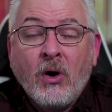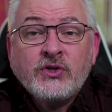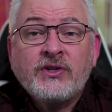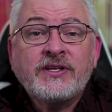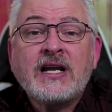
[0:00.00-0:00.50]
And
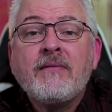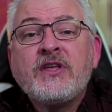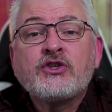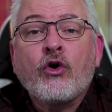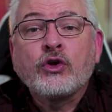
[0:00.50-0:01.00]
most of the time,
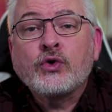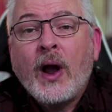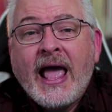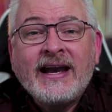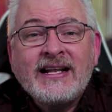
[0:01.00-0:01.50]
these are
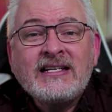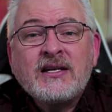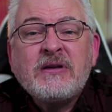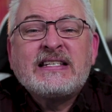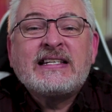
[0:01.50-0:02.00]
also edited
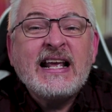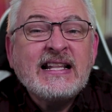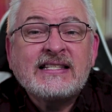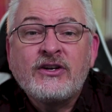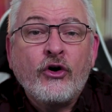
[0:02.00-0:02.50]
to be
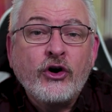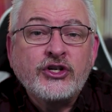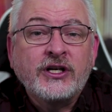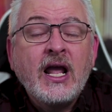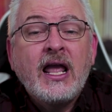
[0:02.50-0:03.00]
tense and
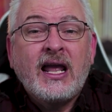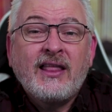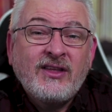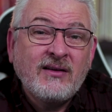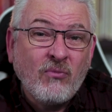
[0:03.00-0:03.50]
urgent,
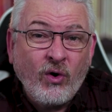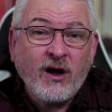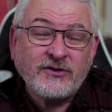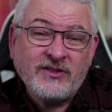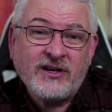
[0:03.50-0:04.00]
and then more
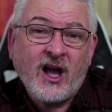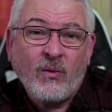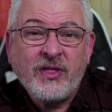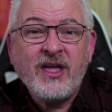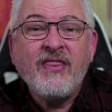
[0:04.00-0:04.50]
often than
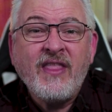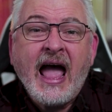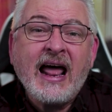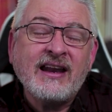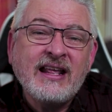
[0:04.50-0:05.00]
not within
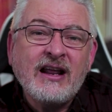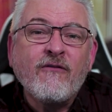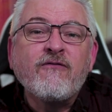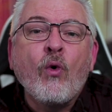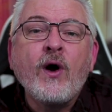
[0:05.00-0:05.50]
that, it
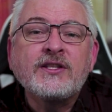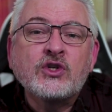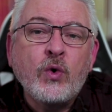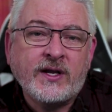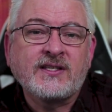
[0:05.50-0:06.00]
avoids
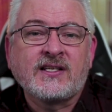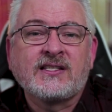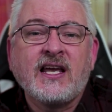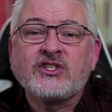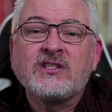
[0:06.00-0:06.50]
quick
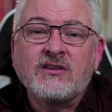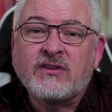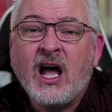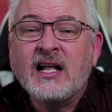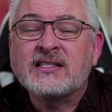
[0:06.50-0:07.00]
successions
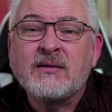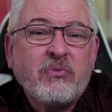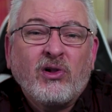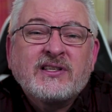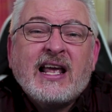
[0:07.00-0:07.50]
of cuts that
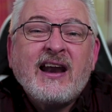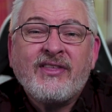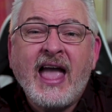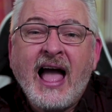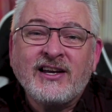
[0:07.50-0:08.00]
pull us out of
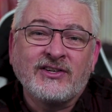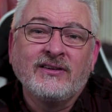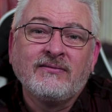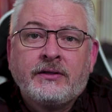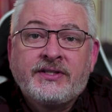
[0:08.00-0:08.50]
the action.
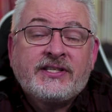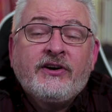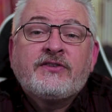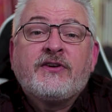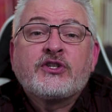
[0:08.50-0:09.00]
The
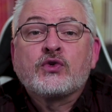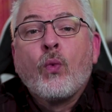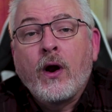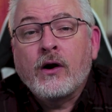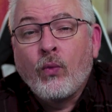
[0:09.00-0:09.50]
series features
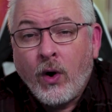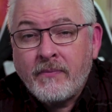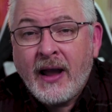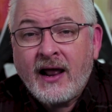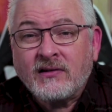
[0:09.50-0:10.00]

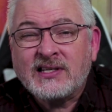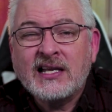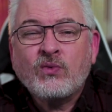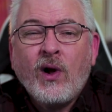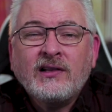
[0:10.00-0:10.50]
one-on-one battles
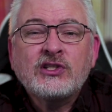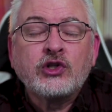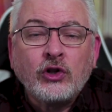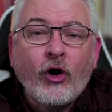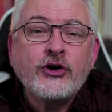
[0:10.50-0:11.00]
as well
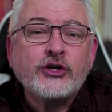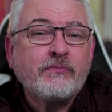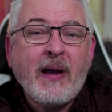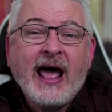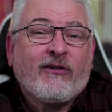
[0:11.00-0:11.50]
as larger
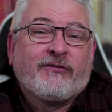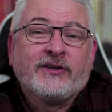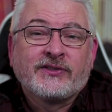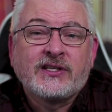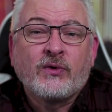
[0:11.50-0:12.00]

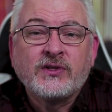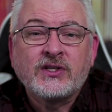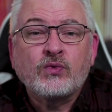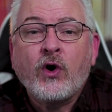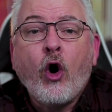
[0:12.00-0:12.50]
battlefield
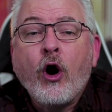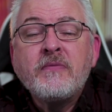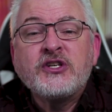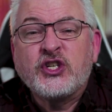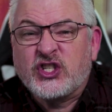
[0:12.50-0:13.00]
sequences where
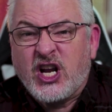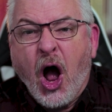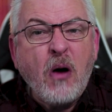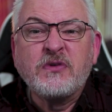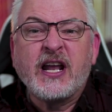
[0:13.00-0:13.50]
armies just
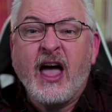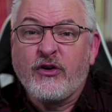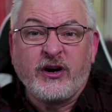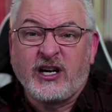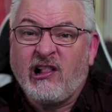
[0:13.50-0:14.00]
come
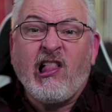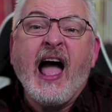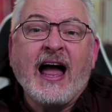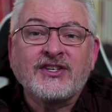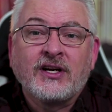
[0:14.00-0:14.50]
together and
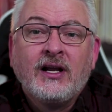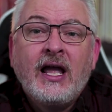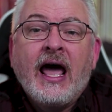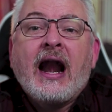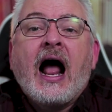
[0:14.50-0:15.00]
clash.
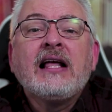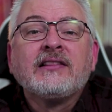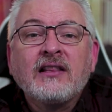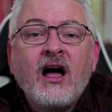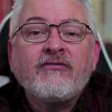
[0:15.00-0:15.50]
And I
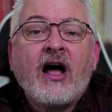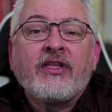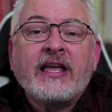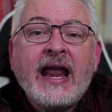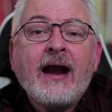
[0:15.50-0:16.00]
love how
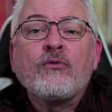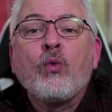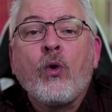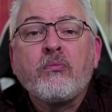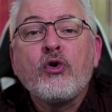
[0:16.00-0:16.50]
the camera
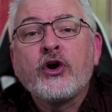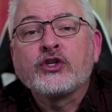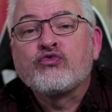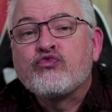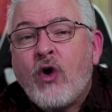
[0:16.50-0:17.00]
will put
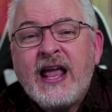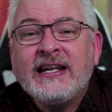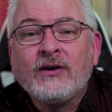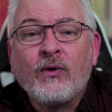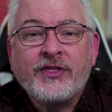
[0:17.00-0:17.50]
us
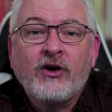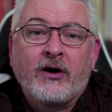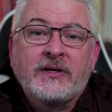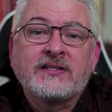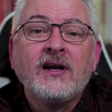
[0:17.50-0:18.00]
right in with the
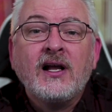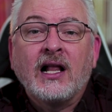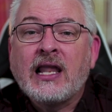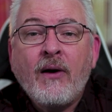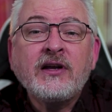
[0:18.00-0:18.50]
armies,
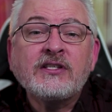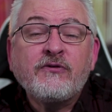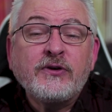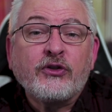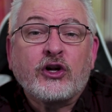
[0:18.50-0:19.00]
allowing us
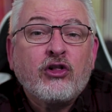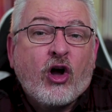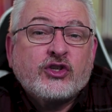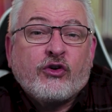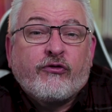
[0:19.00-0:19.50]
to feel the
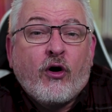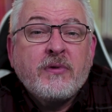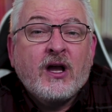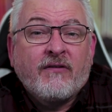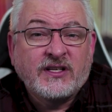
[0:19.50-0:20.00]

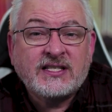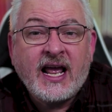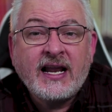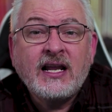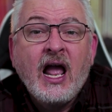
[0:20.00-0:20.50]
claustrophobia of a
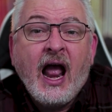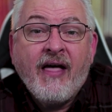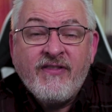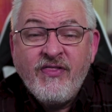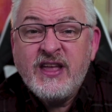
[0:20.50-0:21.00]
setting
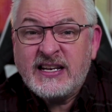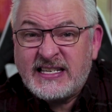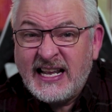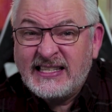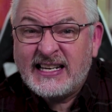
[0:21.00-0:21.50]
and then the
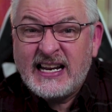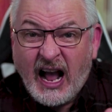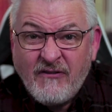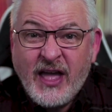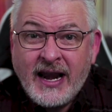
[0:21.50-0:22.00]
intensity
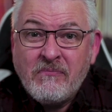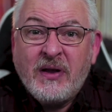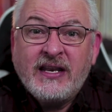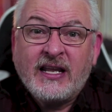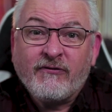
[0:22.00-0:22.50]
of that
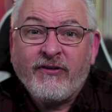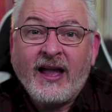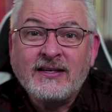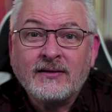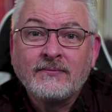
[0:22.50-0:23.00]
impending
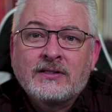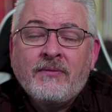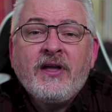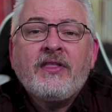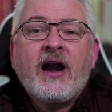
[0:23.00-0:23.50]
fight.
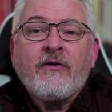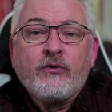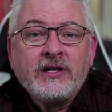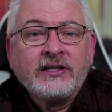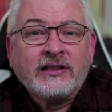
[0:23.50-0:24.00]
Something that I
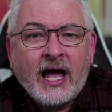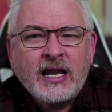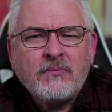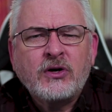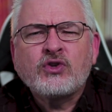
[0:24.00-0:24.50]
really
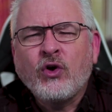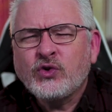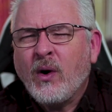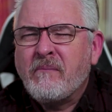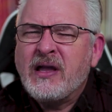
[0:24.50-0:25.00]
like, but is
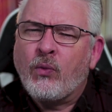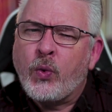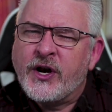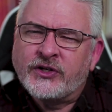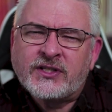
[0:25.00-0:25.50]
also a bit
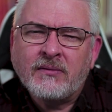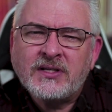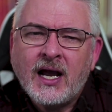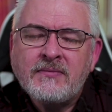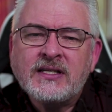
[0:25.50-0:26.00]
weird
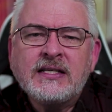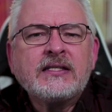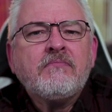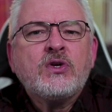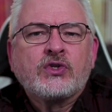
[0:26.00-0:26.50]
sometimes,
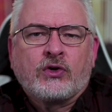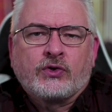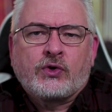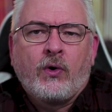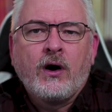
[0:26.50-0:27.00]
is the
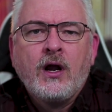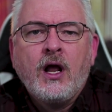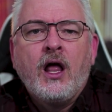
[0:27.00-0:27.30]
musical score.